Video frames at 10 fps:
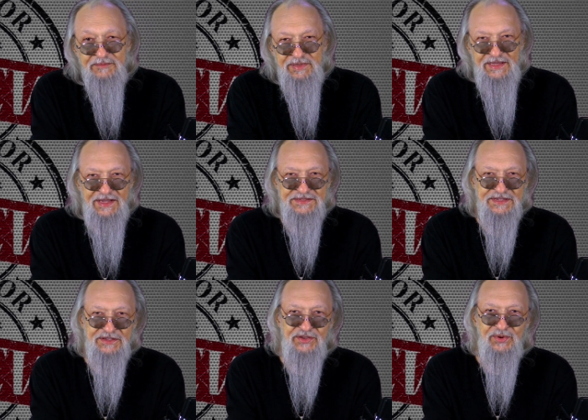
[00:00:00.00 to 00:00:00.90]
PA
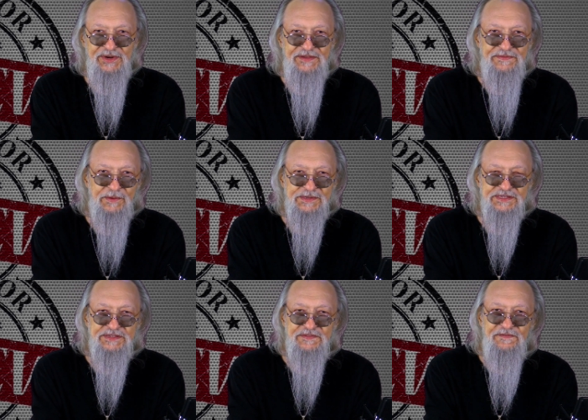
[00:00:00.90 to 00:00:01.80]
security
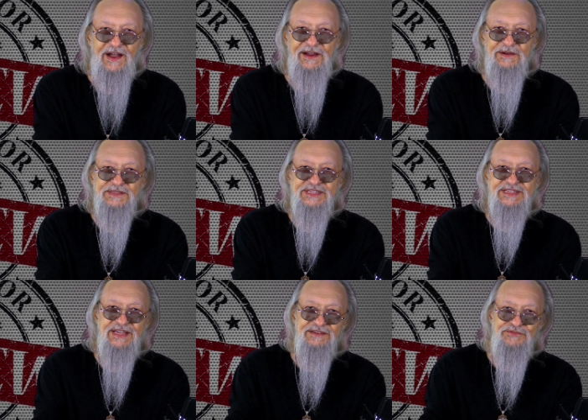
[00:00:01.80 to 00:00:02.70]
forces fired
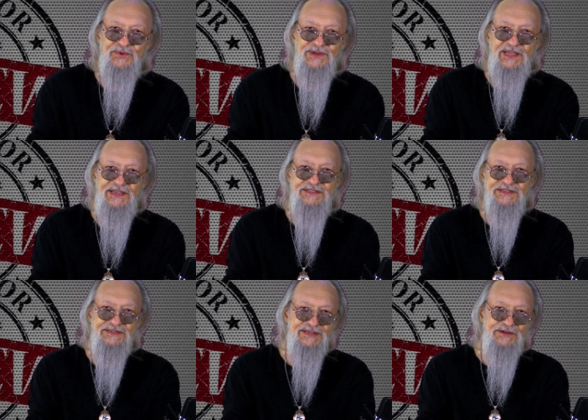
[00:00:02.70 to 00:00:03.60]
stun grenades
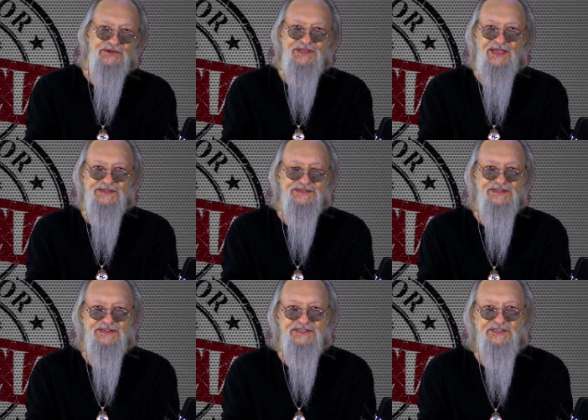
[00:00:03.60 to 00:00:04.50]
and tear gas
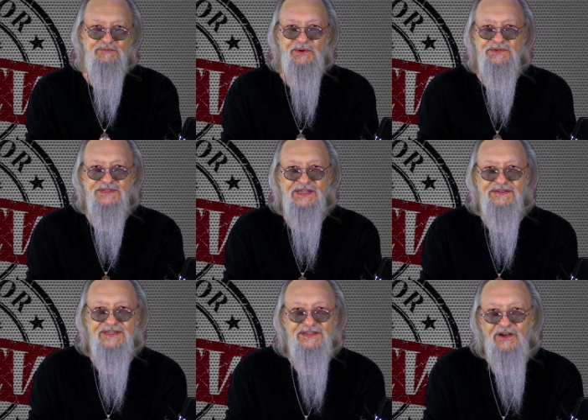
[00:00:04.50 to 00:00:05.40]
to disperse
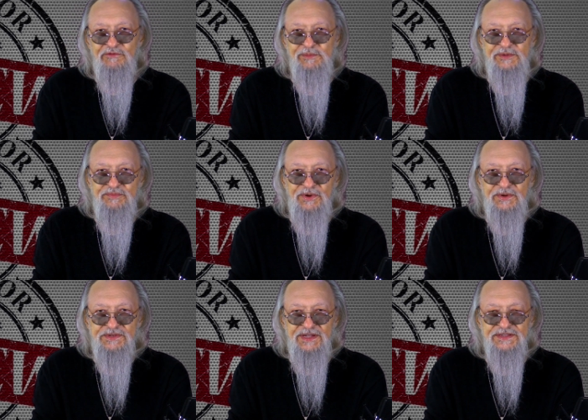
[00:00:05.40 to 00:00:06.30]
anti government
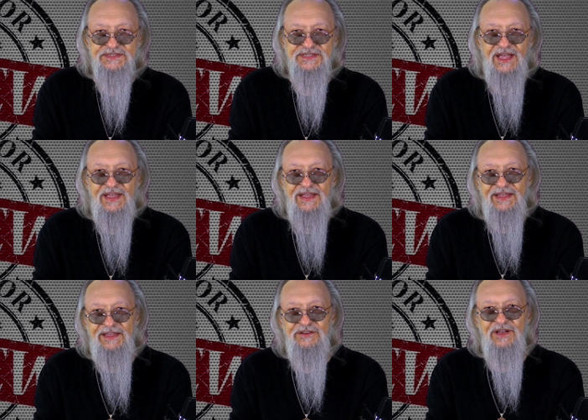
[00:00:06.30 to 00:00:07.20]
protests
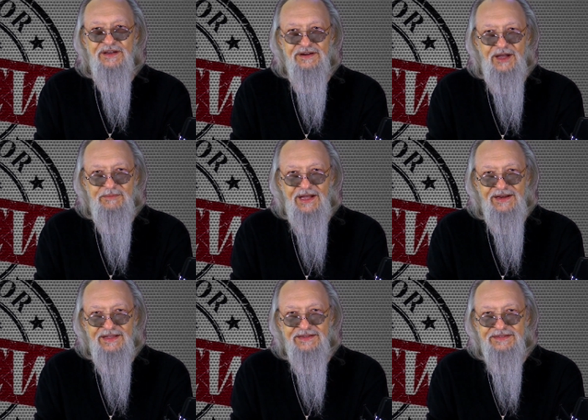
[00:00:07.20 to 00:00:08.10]
in
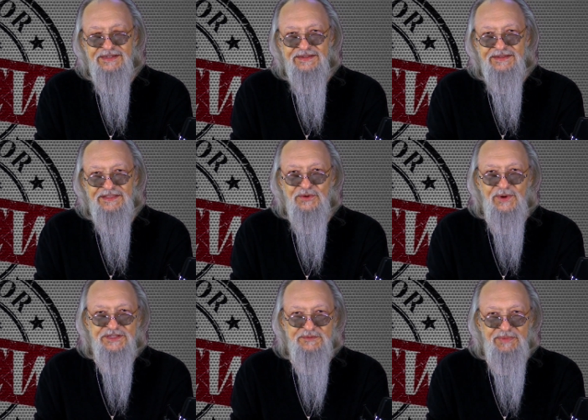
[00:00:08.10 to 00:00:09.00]
Ramallah in the
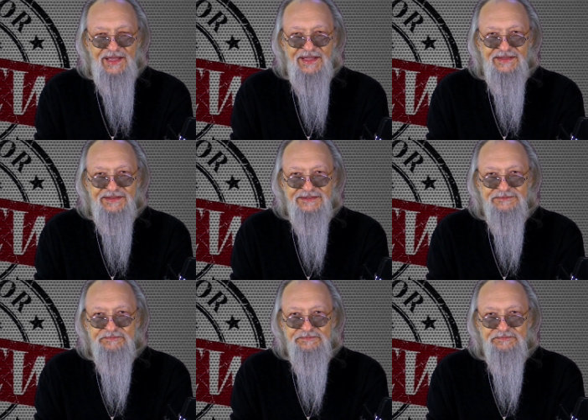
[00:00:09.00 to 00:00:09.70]
West Bank.